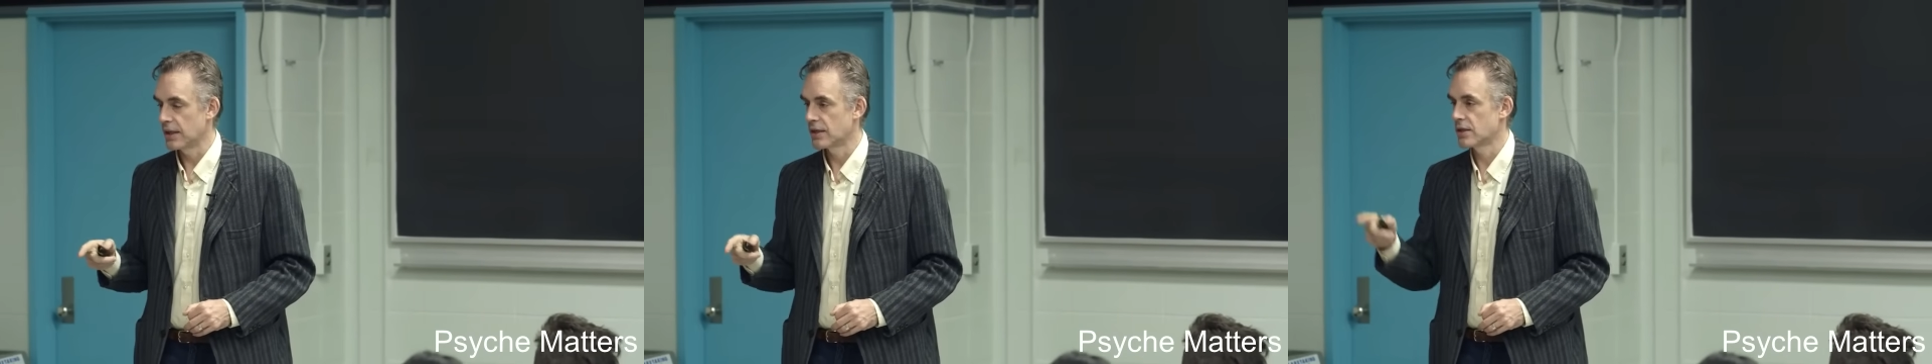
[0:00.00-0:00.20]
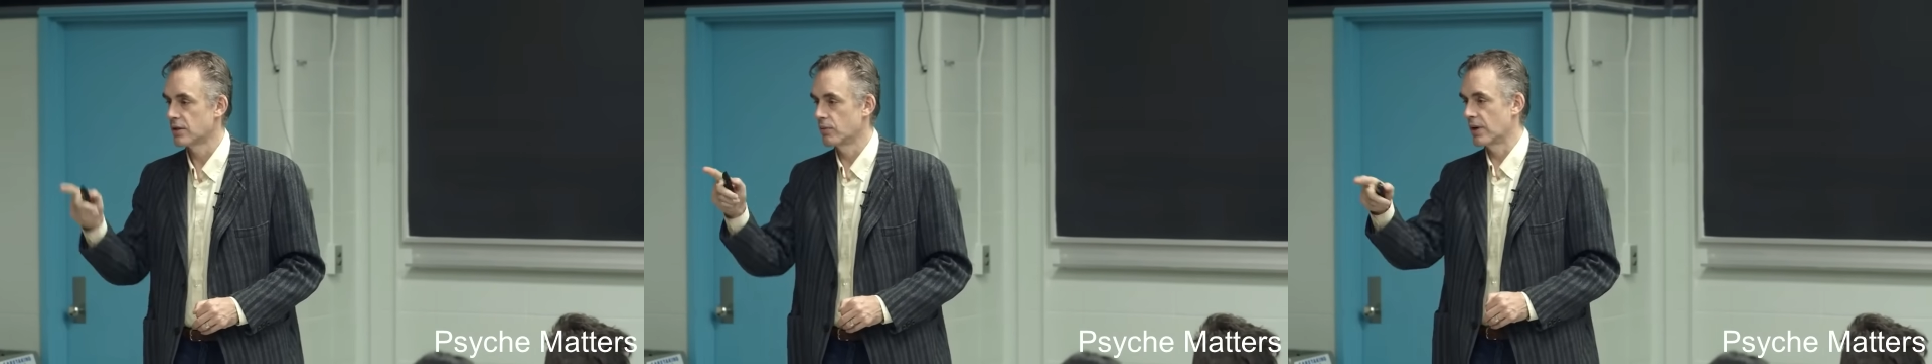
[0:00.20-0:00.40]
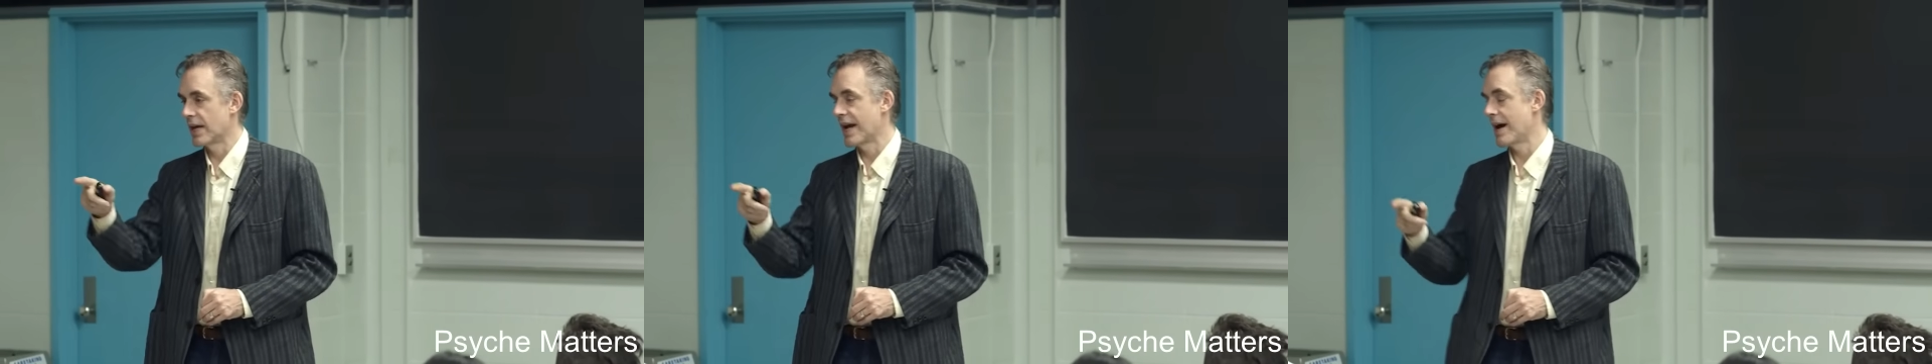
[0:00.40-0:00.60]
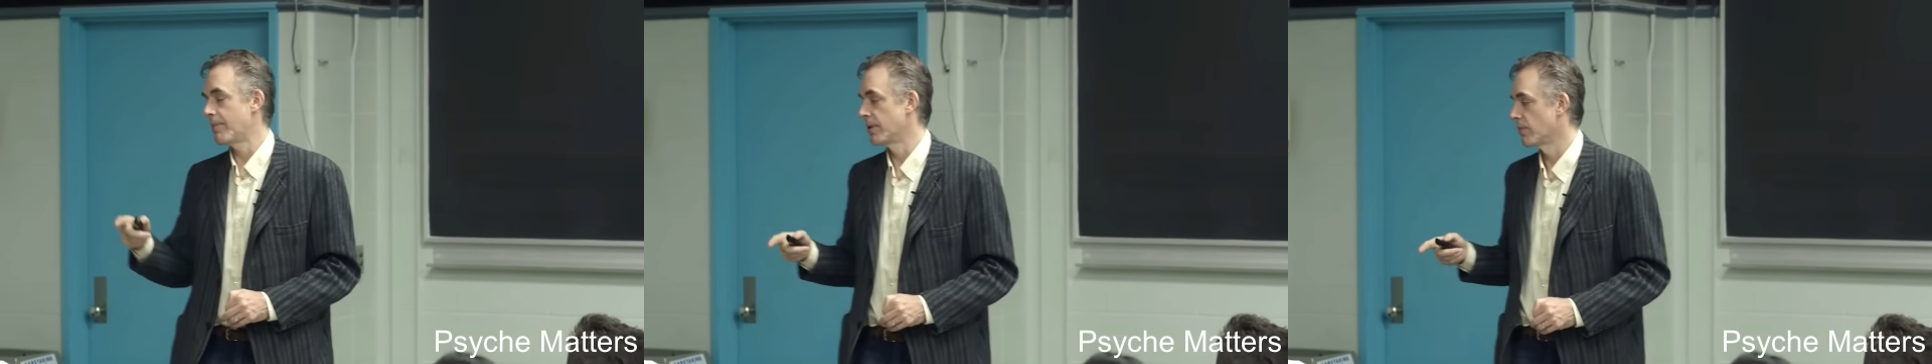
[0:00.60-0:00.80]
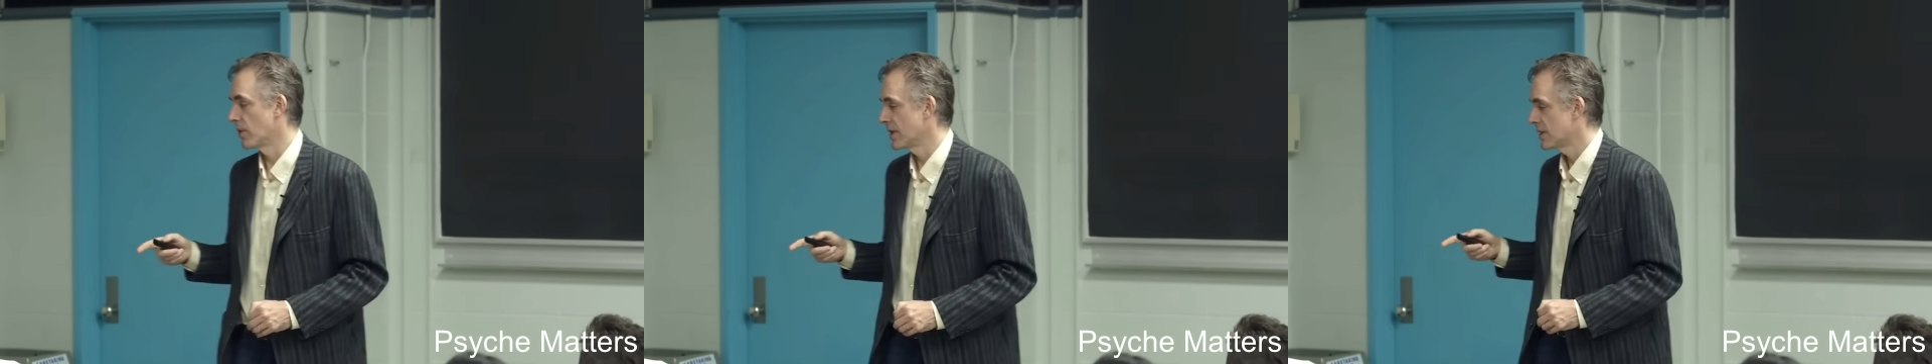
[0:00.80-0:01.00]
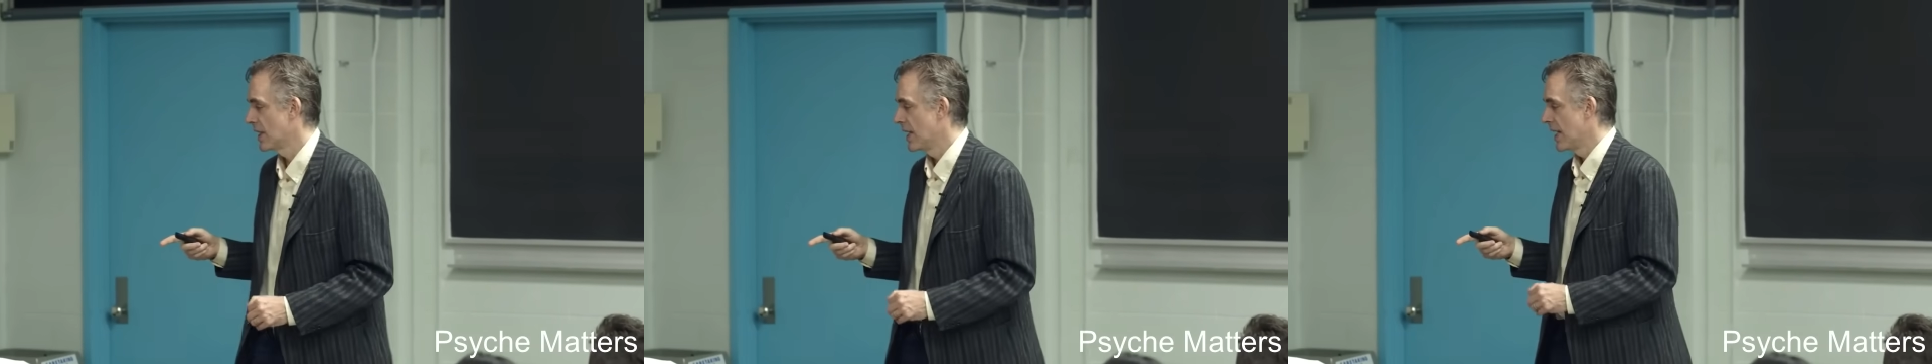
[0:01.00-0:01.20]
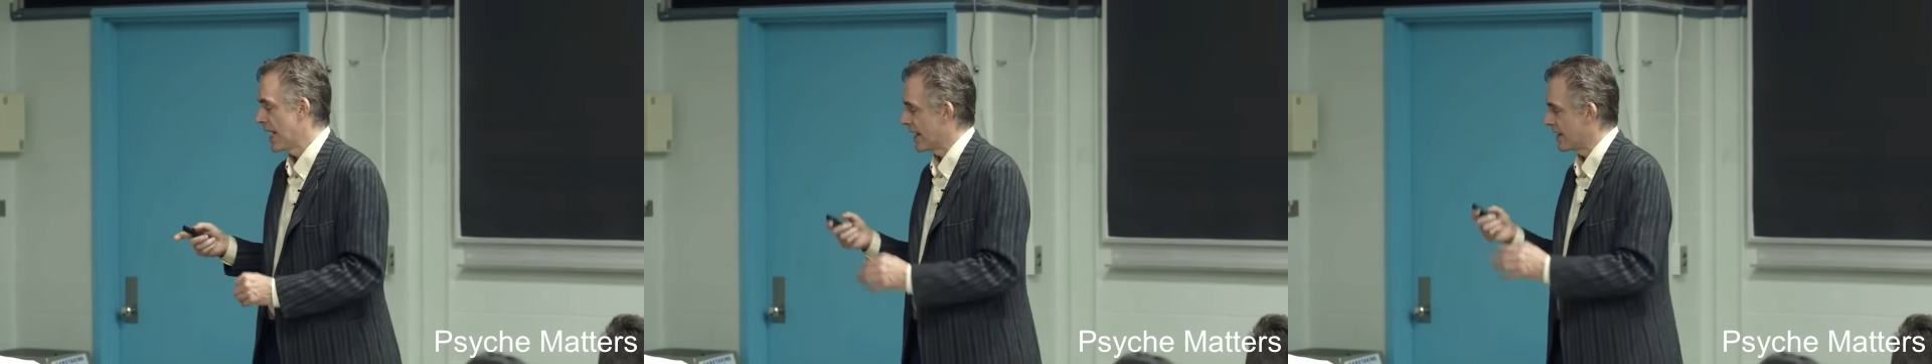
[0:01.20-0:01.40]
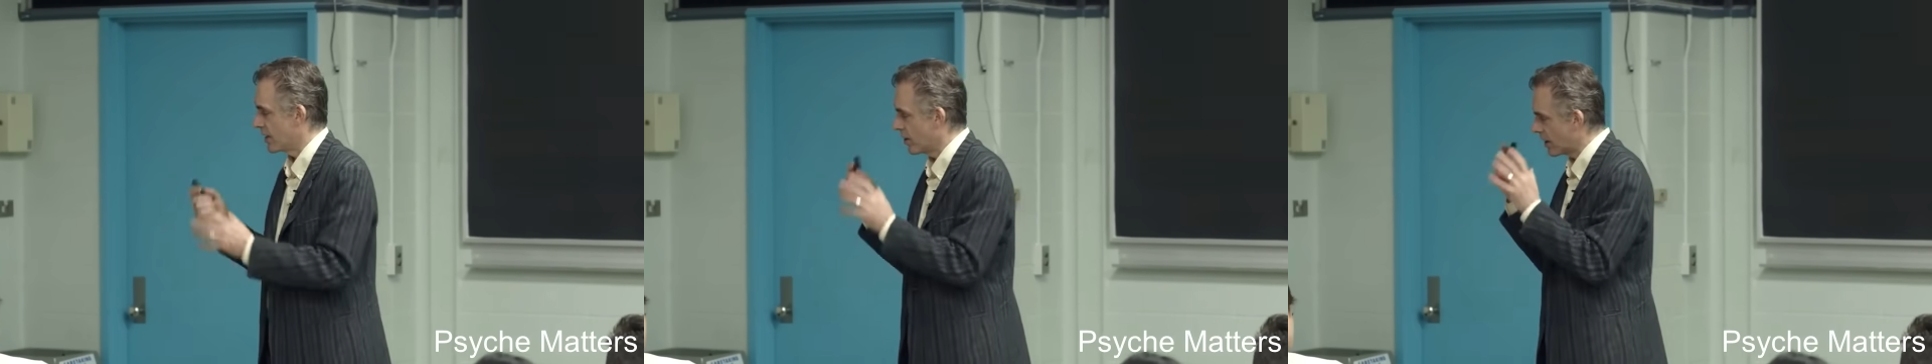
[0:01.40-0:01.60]
And so what happened was,
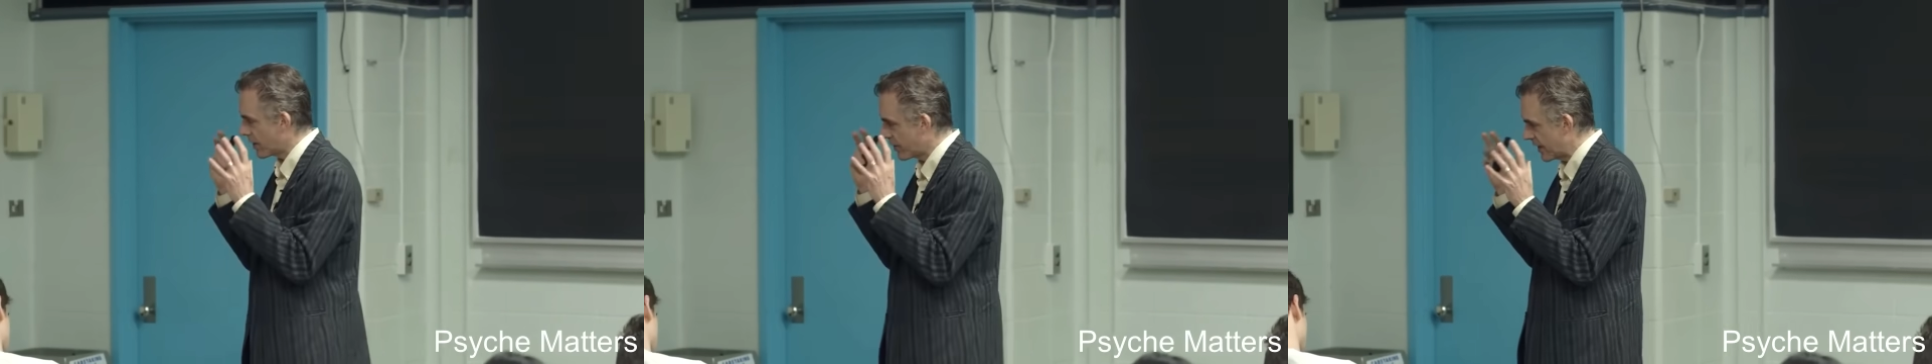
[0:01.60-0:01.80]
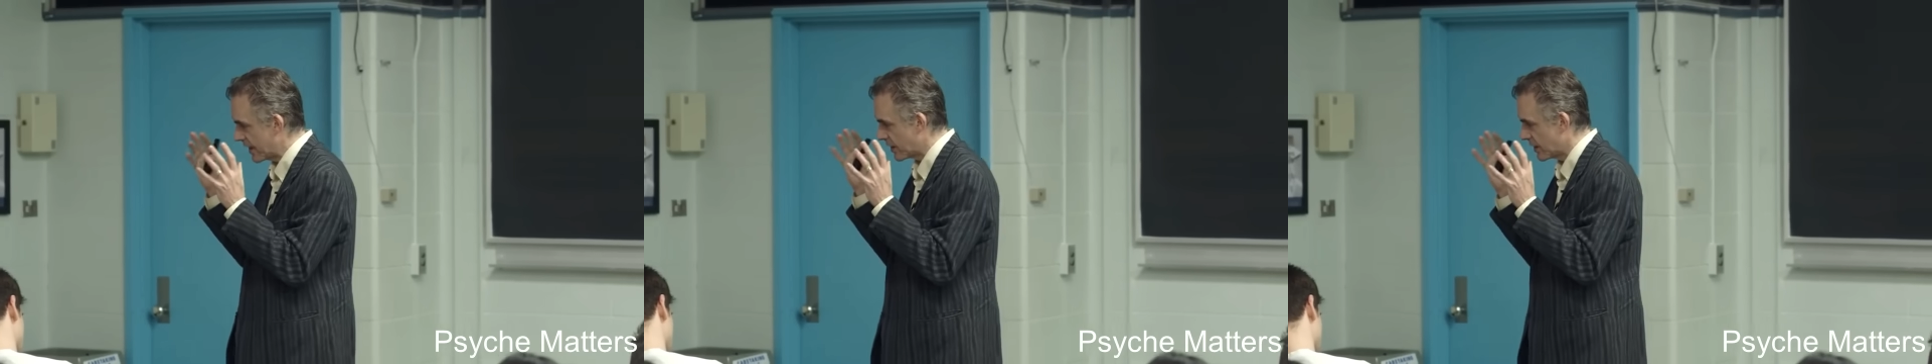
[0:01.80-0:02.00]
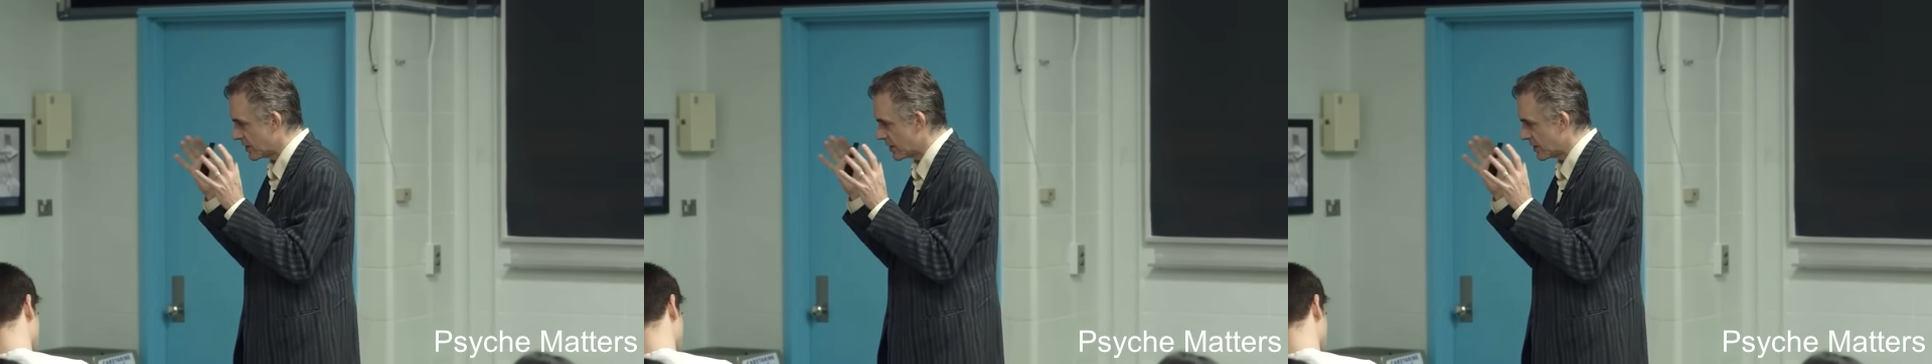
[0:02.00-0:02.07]
and you got to think